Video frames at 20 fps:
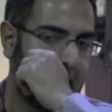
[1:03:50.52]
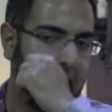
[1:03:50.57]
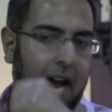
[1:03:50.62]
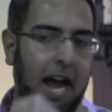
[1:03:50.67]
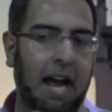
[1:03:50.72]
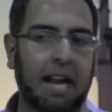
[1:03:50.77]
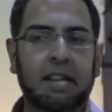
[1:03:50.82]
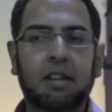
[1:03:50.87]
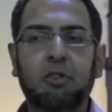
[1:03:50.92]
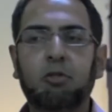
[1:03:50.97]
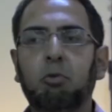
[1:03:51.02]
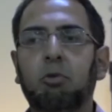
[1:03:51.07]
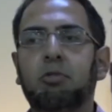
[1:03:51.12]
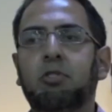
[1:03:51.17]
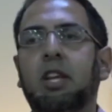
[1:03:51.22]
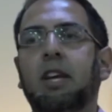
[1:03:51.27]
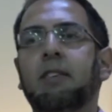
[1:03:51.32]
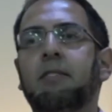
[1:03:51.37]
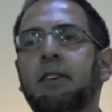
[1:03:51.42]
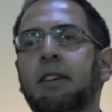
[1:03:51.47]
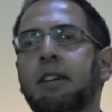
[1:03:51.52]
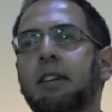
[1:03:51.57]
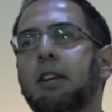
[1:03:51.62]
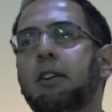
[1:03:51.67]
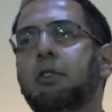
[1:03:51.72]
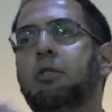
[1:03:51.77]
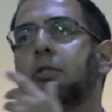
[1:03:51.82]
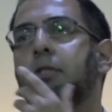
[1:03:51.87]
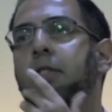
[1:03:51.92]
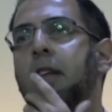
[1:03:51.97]
and this was given
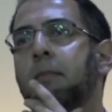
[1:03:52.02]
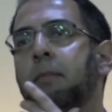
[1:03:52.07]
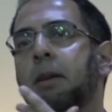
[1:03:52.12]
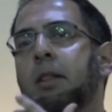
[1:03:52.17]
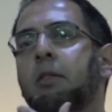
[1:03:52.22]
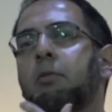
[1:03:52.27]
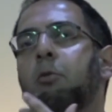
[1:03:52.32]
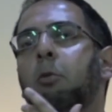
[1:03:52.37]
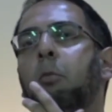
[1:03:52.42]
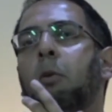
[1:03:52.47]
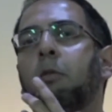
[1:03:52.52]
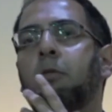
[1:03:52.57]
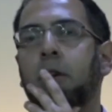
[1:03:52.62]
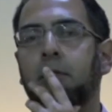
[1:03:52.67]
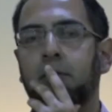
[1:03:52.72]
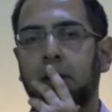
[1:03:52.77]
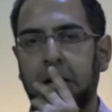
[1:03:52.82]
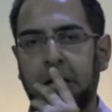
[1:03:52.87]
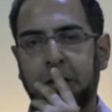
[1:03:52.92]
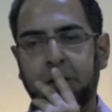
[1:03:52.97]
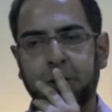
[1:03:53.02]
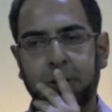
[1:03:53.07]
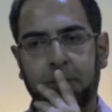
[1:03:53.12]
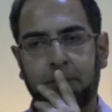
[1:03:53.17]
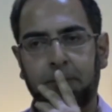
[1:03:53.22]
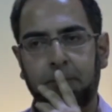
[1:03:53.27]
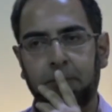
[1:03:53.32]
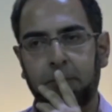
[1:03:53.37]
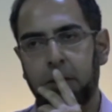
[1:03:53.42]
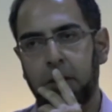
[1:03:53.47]
to them in the form of revelation.
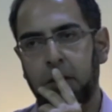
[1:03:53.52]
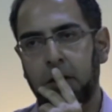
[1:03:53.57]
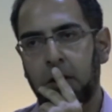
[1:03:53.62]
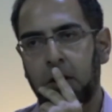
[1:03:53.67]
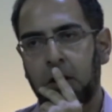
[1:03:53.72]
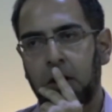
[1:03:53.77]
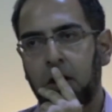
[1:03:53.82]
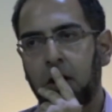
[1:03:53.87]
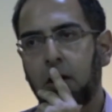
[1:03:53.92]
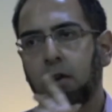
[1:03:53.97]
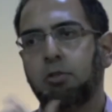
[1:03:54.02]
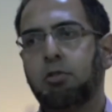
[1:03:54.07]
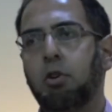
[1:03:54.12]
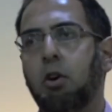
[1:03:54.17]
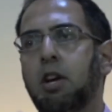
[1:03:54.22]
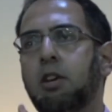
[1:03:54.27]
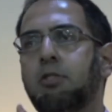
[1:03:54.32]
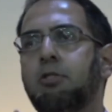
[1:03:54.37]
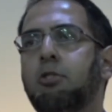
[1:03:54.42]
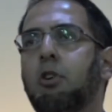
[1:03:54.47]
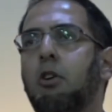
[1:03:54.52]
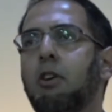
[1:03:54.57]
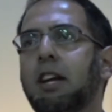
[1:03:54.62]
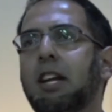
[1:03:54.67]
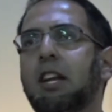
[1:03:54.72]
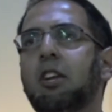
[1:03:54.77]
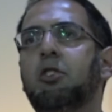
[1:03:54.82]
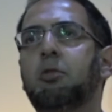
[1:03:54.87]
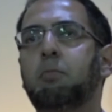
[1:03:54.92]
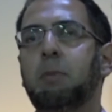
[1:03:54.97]
So
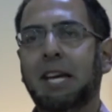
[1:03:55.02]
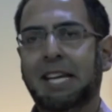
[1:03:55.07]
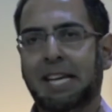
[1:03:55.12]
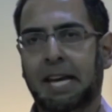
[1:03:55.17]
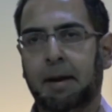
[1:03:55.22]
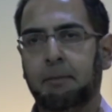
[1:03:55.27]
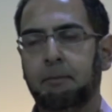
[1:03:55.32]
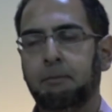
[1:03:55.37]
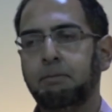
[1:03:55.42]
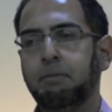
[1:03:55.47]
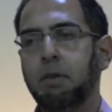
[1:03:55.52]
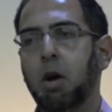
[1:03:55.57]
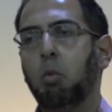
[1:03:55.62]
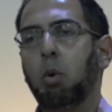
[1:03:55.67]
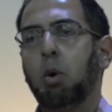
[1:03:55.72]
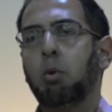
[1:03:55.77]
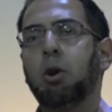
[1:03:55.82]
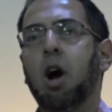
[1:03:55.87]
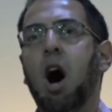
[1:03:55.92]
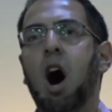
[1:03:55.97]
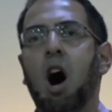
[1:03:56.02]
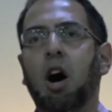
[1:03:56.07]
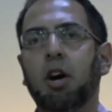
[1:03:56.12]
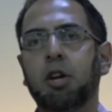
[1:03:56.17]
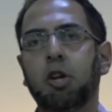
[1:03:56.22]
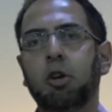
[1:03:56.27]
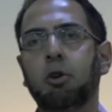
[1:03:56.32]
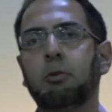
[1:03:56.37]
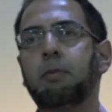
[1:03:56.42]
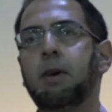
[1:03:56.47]
historically speaking, we would
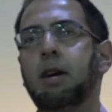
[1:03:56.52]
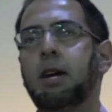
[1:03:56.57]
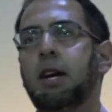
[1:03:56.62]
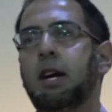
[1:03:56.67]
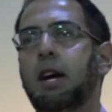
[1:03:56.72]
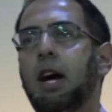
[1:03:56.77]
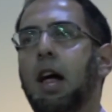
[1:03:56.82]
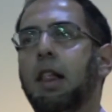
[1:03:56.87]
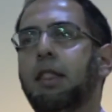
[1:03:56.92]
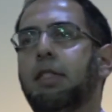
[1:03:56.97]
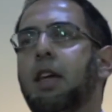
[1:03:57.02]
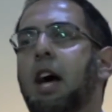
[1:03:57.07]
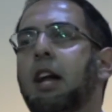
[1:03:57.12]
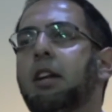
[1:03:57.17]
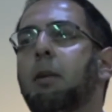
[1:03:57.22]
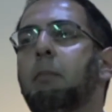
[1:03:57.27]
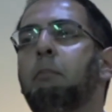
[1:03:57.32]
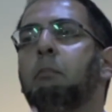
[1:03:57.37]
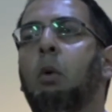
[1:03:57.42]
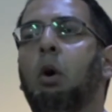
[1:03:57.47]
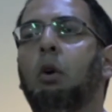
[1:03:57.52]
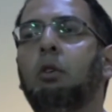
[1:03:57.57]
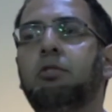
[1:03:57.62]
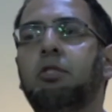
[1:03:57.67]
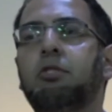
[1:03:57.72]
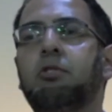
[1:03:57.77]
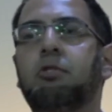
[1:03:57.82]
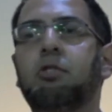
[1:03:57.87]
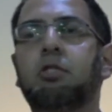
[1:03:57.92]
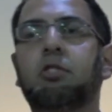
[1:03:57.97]
argue that
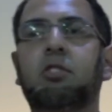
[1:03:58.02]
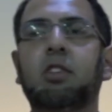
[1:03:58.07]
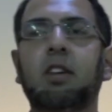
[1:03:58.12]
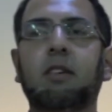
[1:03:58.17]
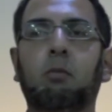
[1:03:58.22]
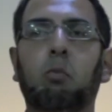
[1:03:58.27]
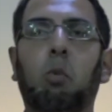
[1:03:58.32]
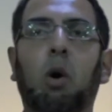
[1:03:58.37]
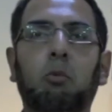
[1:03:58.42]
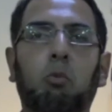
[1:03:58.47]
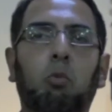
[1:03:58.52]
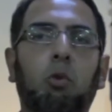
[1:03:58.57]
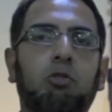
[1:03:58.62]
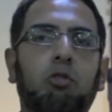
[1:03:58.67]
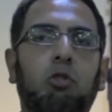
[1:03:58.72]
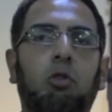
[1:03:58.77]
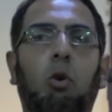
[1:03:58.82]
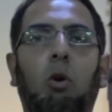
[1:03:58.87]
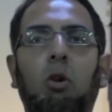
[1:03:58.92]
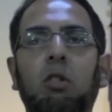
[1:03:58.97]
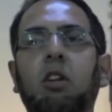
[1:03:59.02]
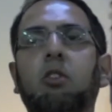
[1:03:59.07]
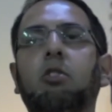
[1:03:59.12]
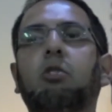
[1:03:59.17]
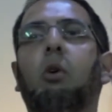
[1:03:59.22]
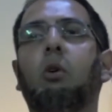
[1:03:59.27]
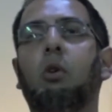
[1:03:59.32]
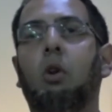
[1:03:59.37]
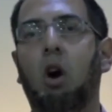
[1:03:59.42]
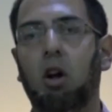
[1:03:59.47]
Moses received what was called the
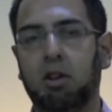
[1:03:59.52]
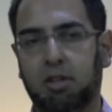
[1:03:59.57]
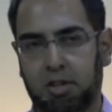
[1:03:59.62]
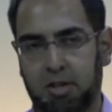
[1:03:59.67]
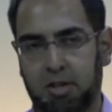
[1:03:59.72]
Torah.